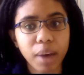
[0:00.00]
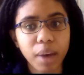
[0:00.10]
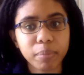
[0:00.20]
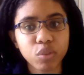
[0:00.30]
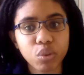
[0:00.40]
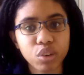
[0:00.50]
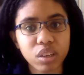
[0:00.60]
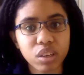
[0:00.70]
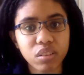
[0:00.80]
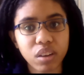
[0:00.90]
So
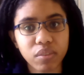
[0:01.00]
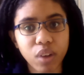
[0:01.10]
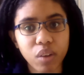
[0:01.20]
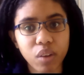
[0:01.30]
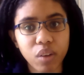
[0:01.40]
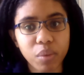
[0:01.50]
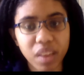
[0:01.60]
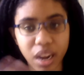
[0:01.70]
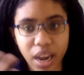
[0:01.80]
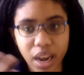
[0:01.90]
she's involved with
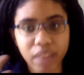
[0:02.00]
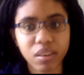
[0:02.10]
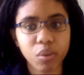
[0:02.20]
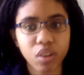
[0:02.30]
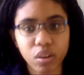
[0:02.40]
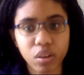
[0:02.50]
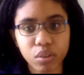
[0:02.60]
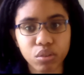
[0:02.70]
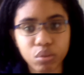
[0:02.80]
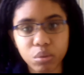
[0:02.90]
connecting with all of
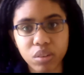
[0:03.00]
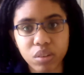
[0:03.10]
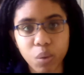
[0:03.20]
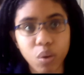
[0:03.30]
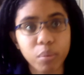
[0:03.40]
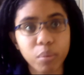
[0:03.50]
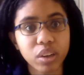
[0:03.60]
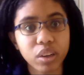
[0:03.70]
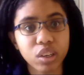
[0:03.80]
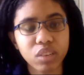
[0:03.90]
those schools. At one point,
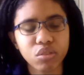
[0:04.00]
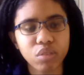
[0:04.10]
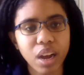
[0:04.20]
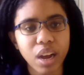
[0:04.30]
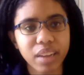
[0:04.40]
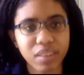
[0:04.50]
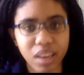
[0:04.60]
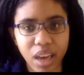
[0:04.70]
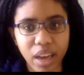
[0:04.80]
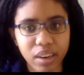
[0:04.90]
she is trying to
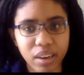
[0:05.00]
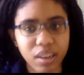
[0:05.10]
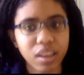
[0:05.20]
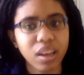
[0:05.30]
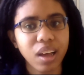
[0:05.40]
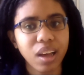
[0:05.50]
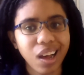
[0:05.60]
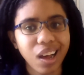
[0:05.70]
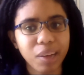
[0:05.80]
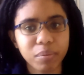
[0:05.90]
get
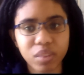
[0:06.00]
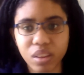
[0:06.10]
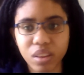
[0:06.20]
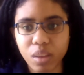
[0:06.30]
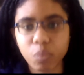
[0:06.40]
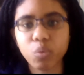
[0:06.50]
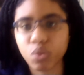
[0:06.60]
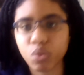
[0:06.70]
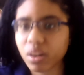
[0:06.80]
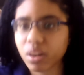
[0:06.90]

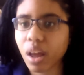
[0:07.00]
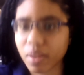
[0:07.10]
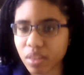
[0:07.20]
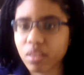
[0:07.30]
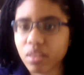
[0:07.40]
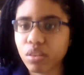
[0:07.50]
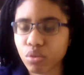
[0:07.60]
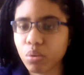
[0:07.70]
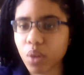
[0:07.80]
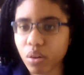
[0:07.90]
the
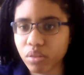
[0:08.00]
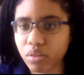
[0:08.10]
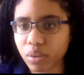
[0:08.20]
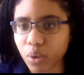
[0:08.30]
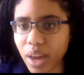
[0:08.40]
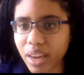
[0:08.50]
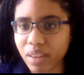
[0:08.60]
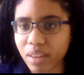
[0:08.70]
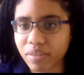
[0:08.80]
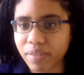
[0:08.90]
school will go through a variety
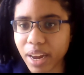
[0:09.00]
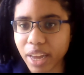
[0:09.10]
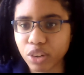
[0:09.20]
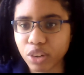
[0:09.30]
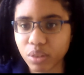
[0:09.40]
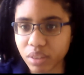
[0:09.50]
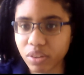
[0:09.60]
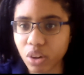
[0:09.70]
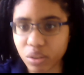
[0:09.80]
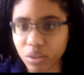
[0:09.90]
of financial
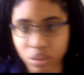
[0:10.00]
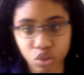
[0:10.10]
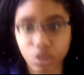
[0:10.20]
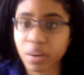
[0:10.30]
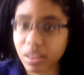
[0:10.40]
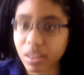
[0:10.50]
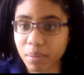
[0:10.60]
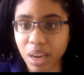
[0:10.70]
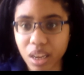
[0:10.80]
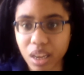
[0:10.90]
difficulties during its
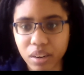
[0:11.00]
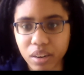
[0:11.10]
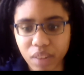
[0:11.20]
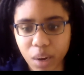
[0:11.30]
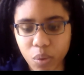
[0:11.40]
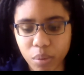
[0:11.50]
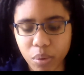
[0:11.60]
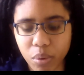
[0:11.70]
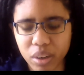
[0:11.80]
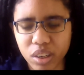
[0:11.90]
many years. And at one
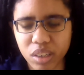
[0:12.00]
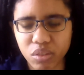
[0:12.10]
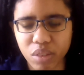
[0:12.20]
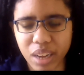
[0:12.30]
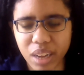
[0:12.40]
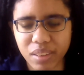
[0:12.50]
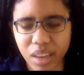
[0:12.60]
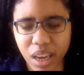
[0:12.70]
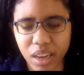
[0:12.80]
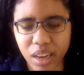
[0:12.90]
point, she is trying to get,